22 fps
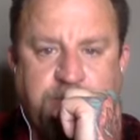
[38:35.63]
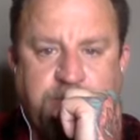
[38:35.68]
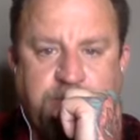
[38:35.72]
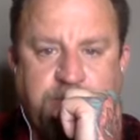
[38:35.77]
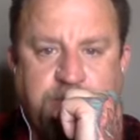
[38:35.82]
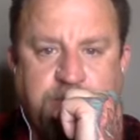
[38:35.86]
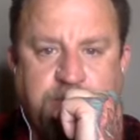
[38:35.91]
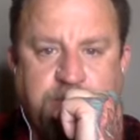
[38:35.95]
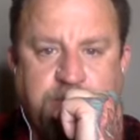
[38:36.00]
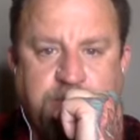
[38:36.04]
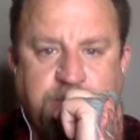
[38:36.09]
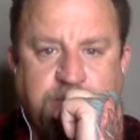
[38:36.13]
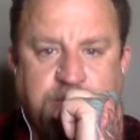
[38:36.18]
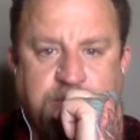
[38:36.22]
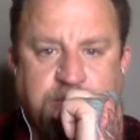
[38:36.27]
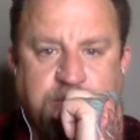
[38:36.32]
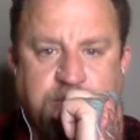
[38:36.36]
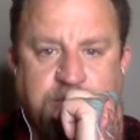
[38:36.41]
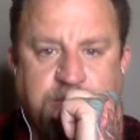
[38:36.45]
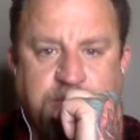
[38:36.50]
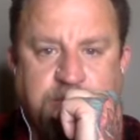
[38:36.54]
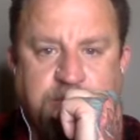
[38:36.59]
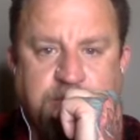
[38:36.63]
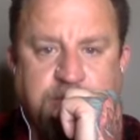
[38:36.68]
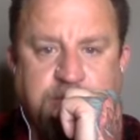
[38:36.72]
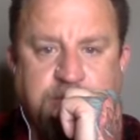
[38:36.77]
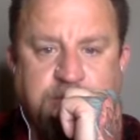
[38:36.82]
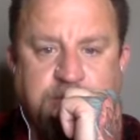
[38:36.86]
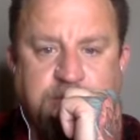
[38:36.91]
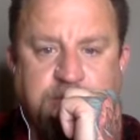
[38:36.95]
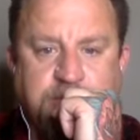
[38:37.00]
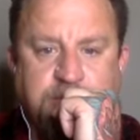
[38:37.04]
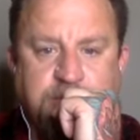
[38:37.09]

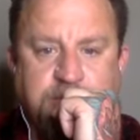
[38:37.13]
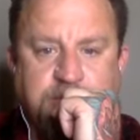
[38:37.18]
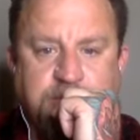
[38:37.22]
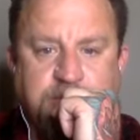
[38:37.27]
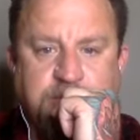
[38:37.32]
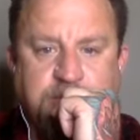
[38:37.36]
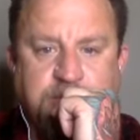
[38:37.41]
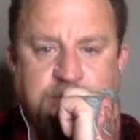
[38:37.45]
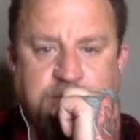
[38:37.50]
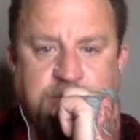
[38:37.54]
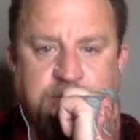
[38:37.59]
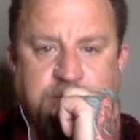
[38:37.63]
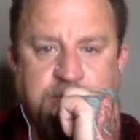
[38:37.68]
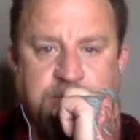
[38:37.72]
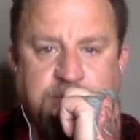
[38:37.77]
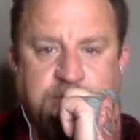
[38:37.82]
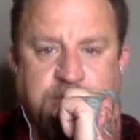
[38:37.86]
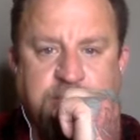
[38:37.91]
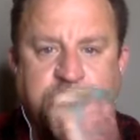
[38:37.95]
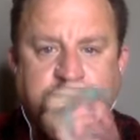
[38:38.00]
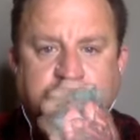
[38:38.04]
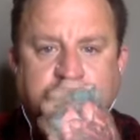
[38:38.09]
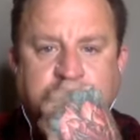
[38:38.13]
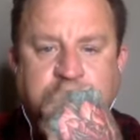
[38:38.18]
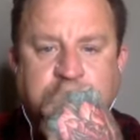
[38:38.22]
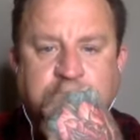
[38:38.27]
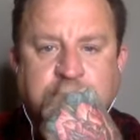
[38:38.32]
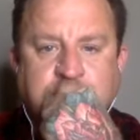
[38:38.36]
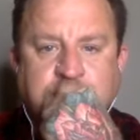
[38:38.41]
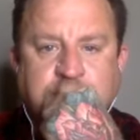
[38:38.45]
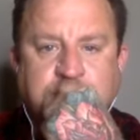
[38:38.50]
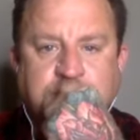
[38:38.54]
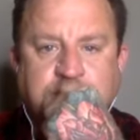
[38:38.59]

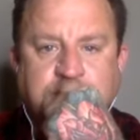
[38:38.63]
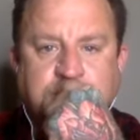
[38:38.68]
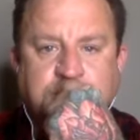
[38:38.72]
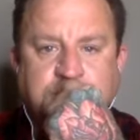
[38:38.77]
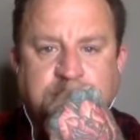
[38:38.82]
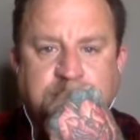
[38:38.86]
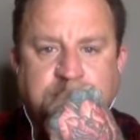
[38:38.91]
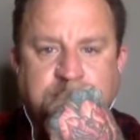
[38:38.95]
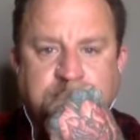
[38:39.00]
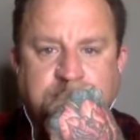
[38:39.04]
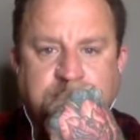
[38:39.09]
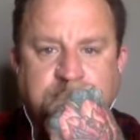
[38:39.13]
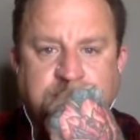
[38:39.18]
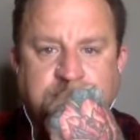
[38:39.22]
This person isn't speaking.